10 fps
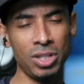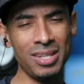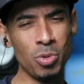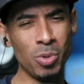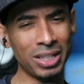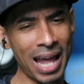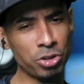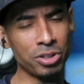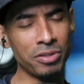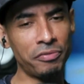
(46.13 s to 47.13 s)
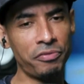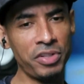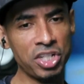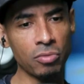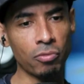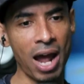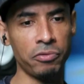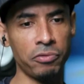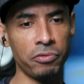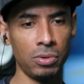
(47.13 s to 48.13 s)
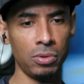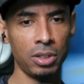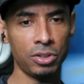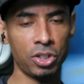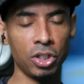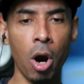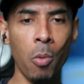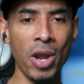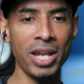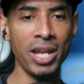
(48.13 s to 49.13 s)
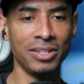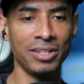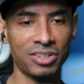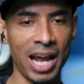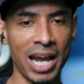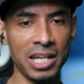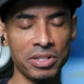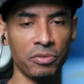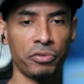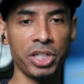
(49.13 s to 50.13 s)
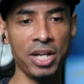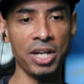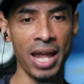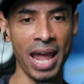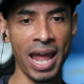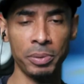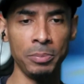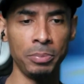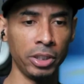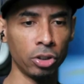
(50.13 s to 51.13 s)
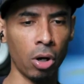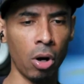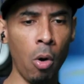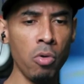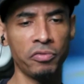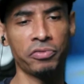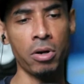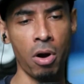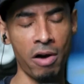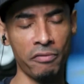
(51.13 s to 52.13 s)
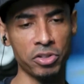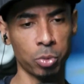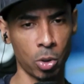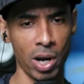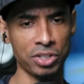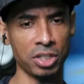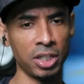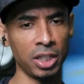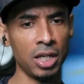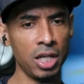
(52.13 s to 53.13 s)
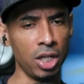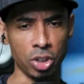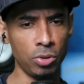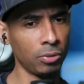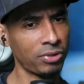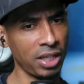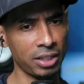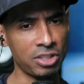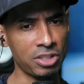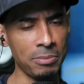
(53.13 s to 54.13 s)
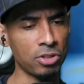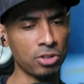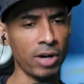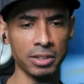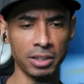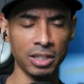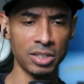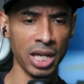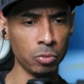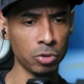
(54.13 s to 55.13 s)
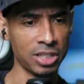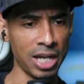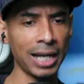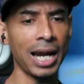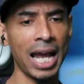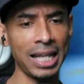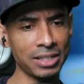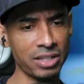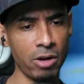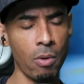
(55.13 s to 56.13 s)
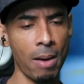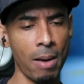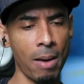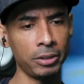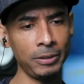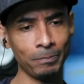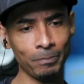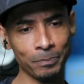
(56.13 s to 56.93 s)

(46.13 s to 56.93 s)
You allowed your division rival to go in and sign him as a free agent after people in your own front office were questioning, you don't think a team that's ready to contend would sign a guy like Saquon Barkley?